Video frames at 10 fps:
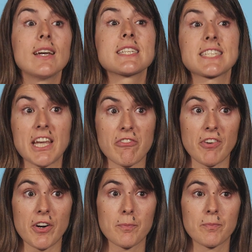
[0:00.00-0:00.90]

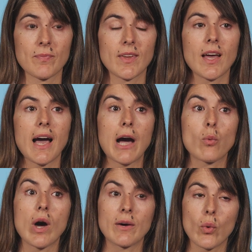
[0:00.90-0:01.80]
safer.
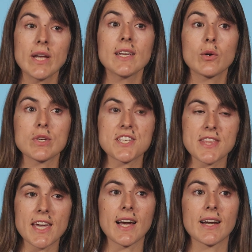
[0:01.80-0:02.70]
And one way in which
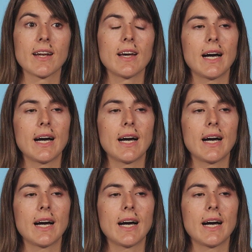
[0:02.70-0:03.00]
they can